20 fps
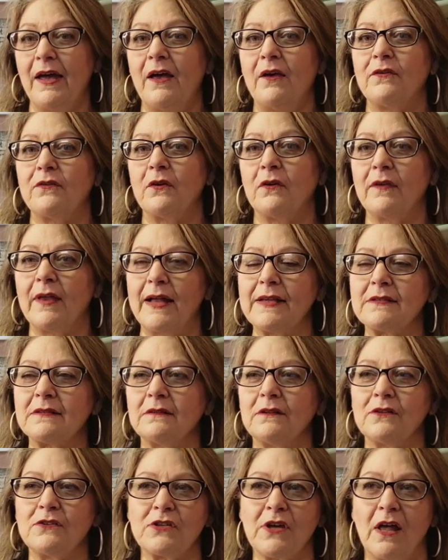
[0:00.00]
So that's a
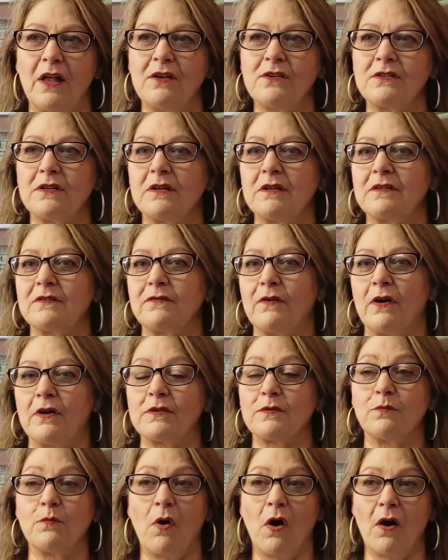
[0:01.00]
little challenging as far
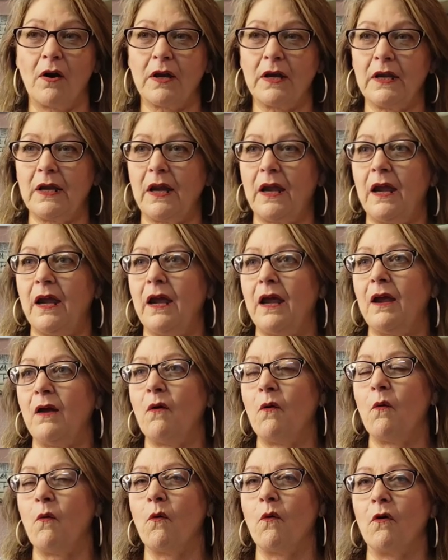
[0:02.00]
as marketing
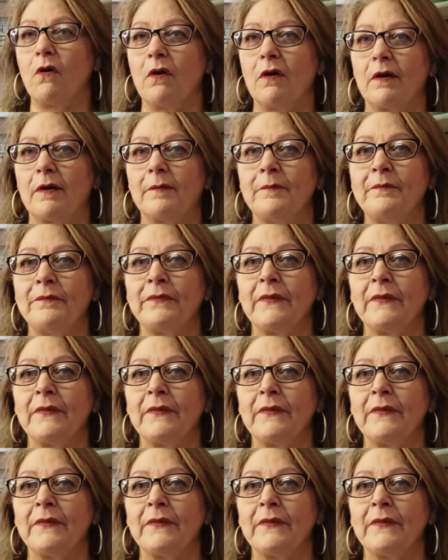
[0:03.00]
or,